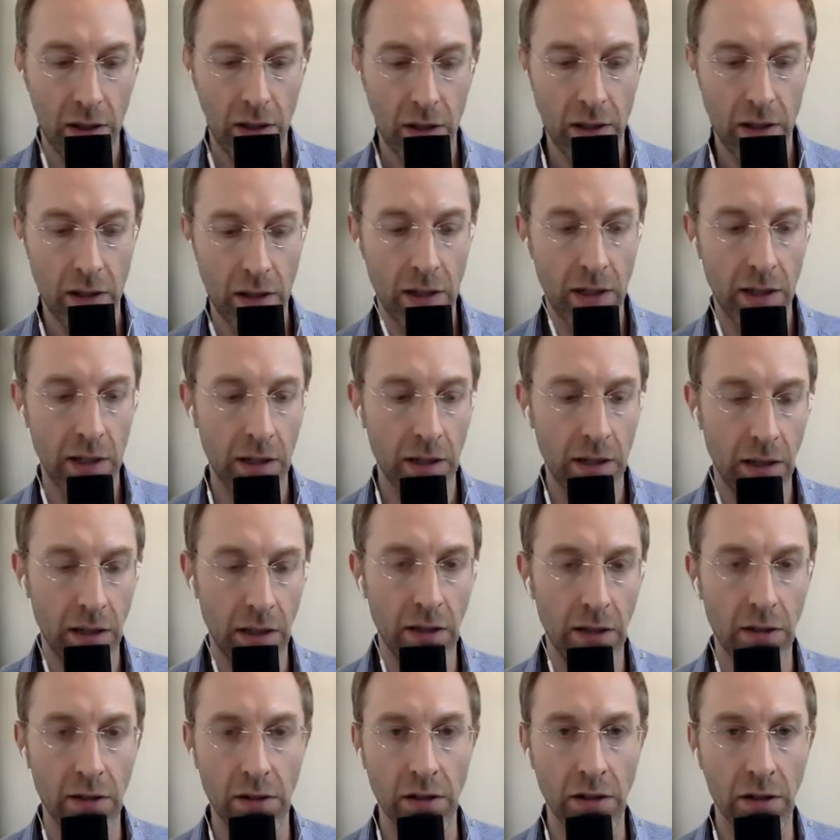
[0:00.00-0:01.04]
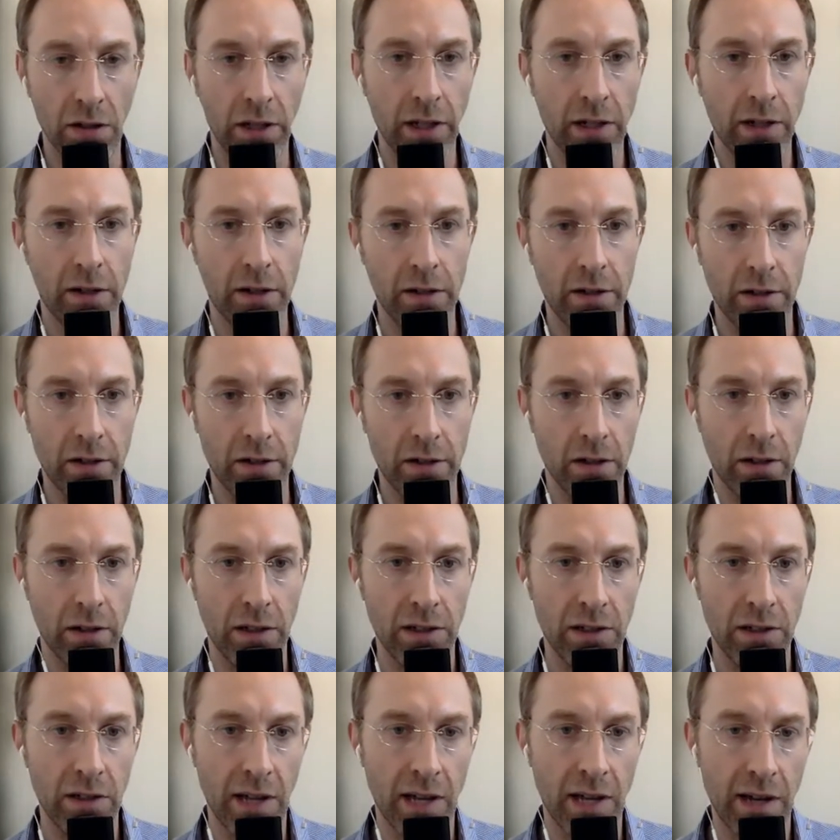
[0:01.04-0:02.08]
either the leader or at
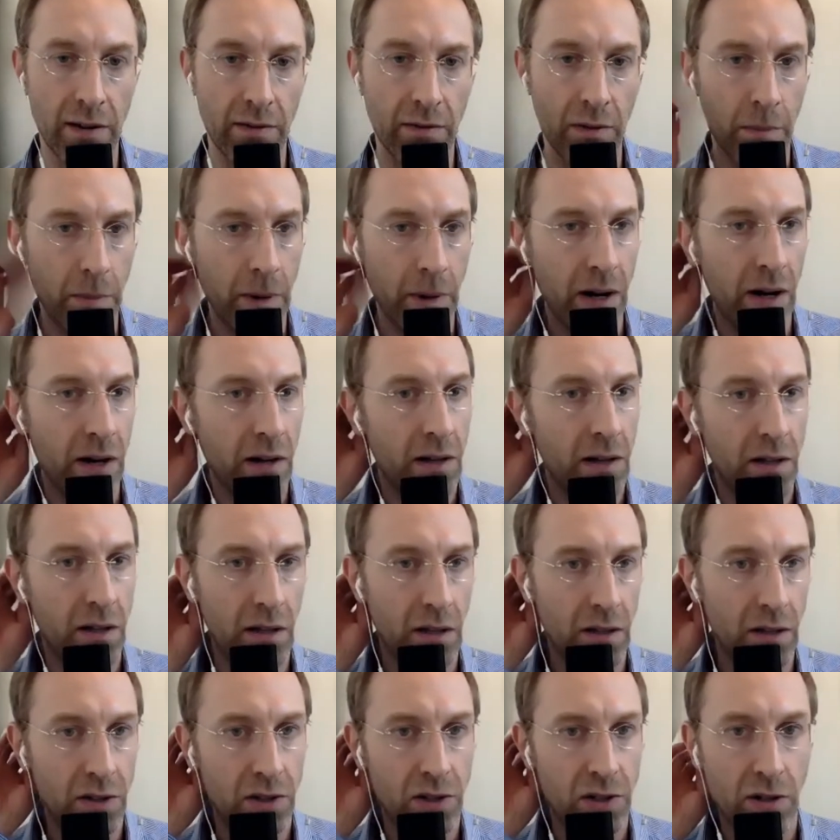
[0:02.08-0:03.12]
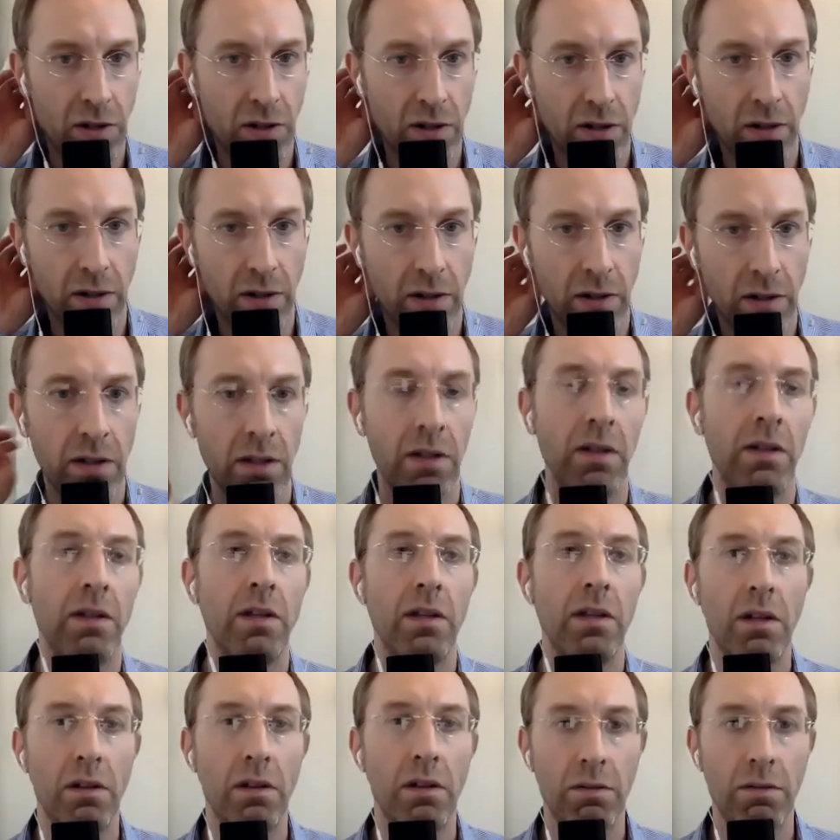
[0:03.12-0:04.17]
least ahead of America in certain
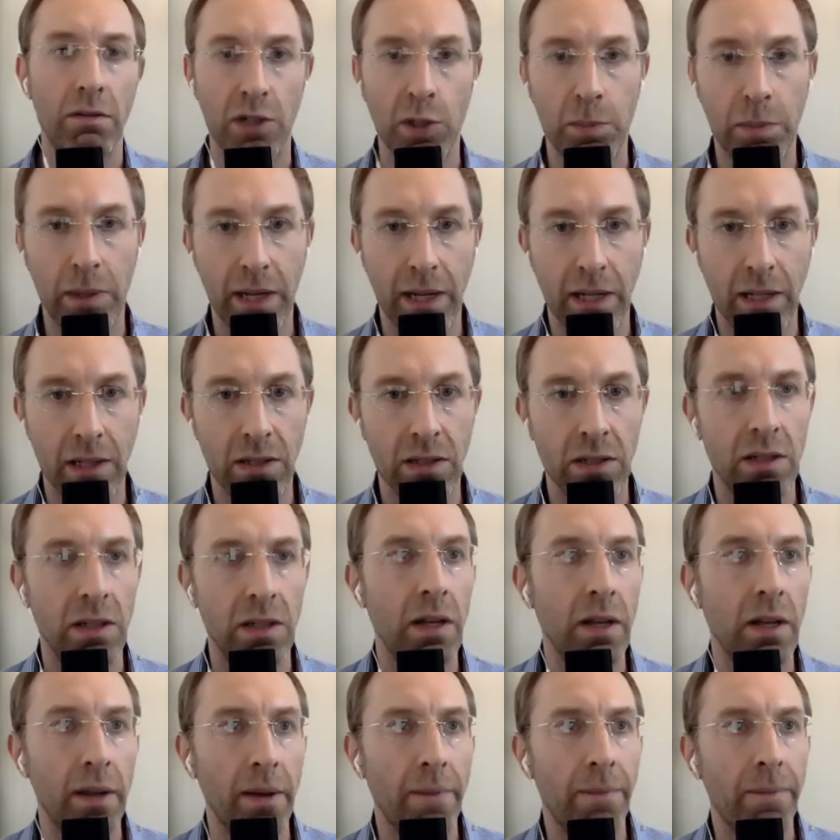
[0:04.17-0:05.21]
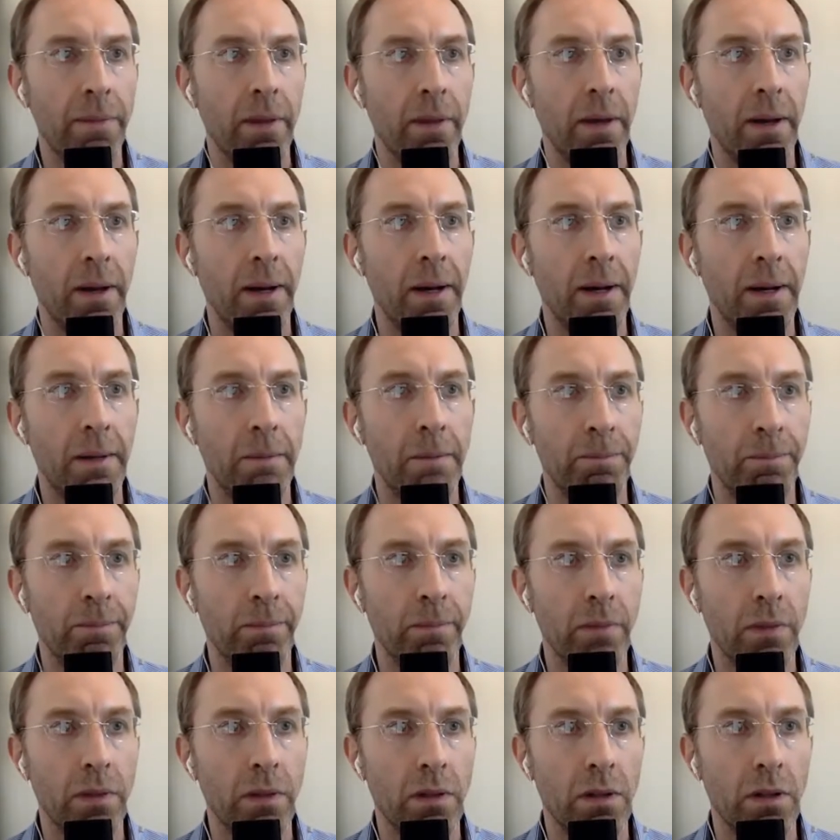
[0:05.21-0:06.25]
respects. Um,
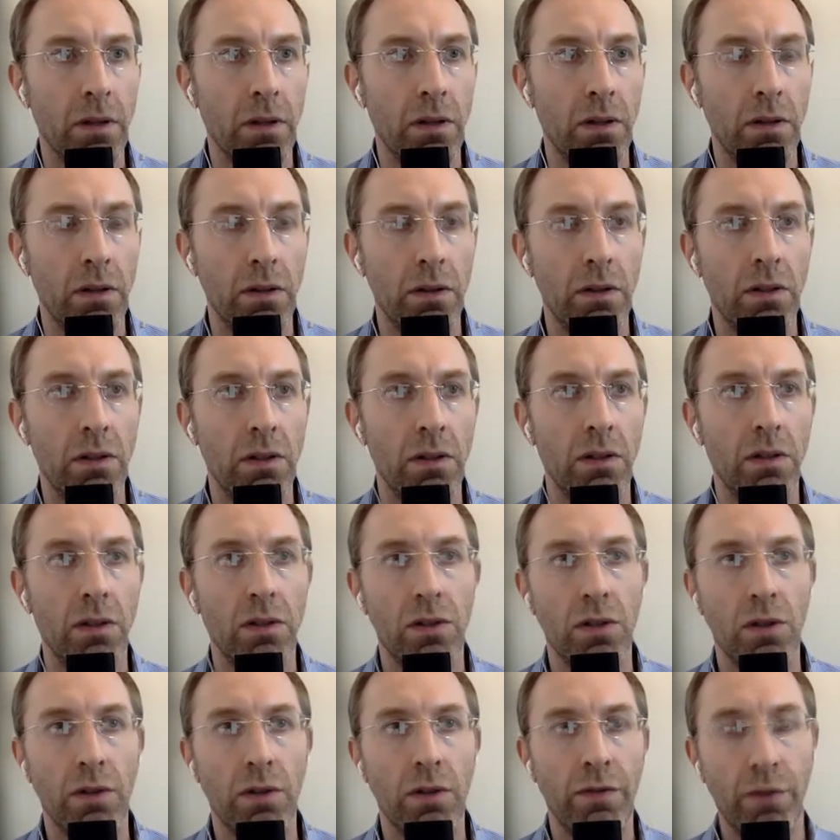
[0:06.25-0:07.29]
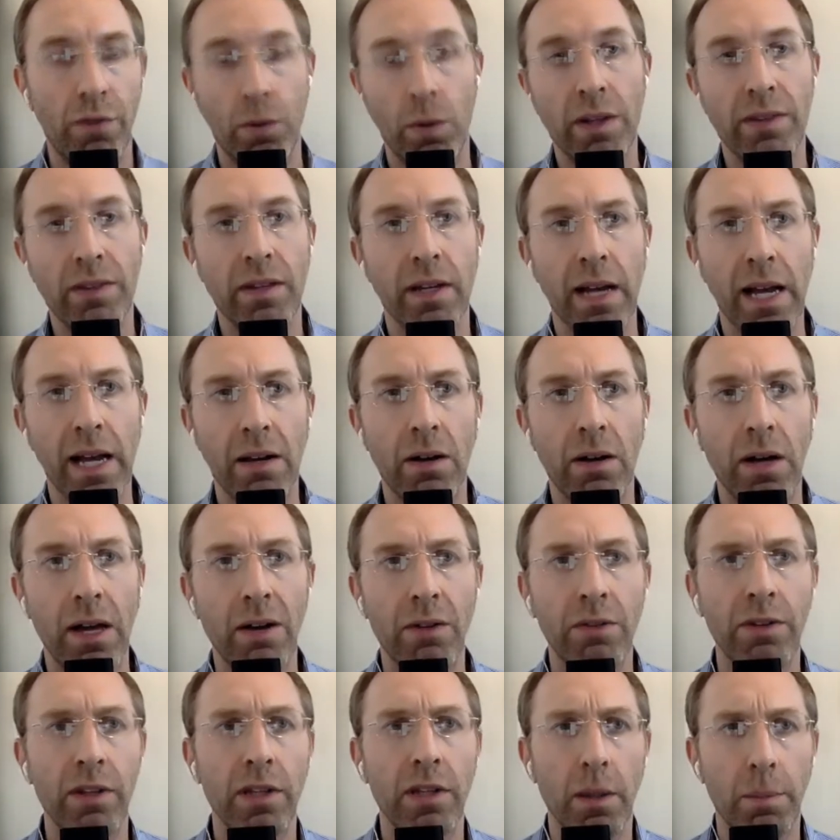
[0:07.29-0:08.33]
so for one thing, I
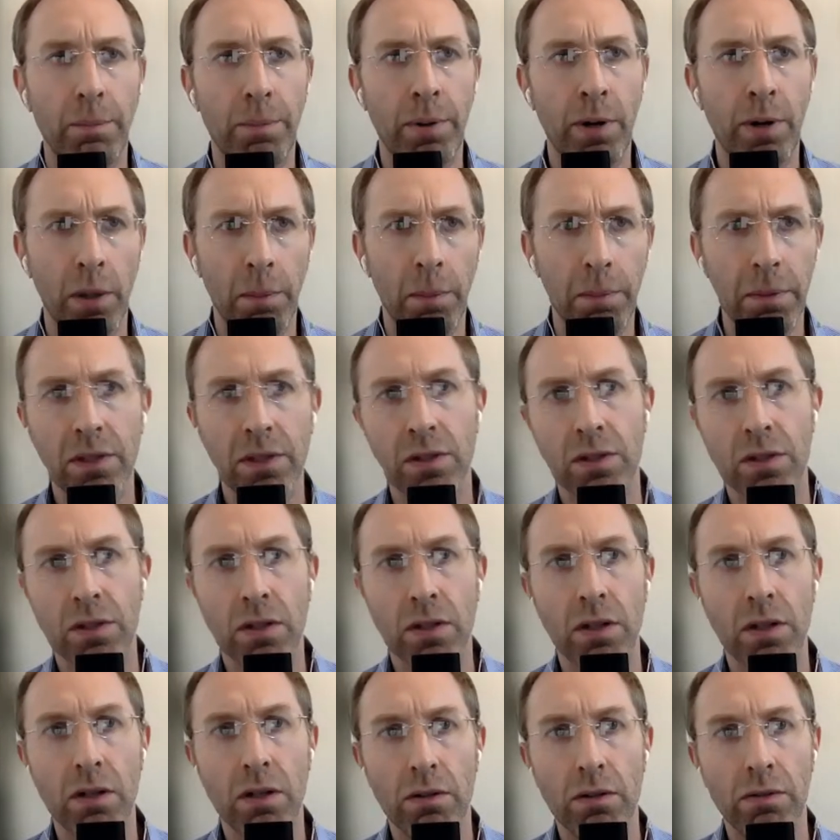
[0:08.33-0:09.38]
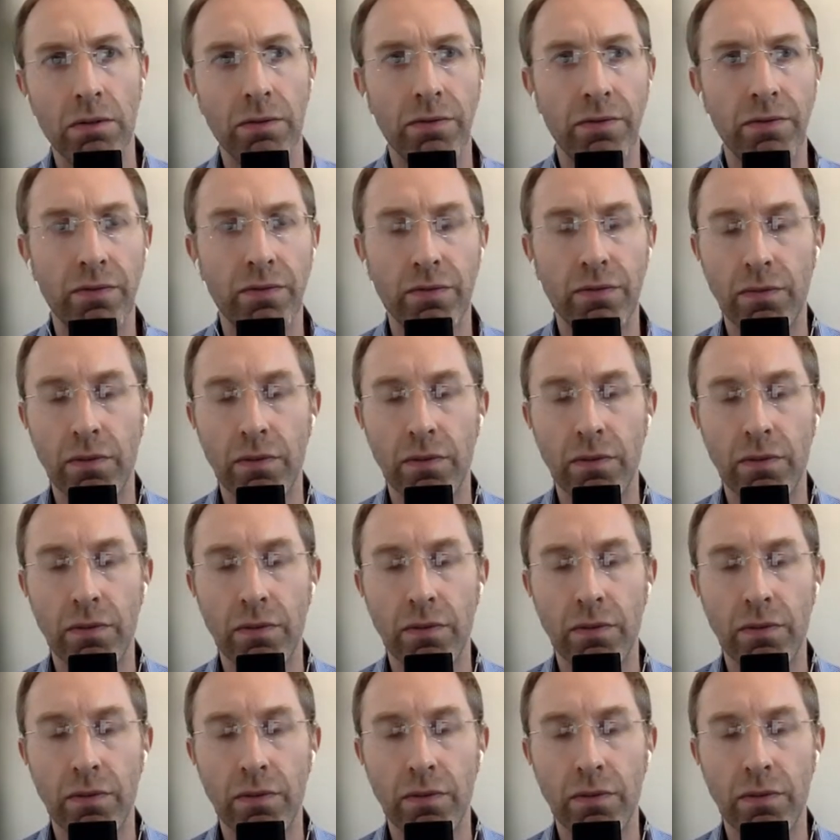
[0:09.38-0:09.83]
don't think the purpose of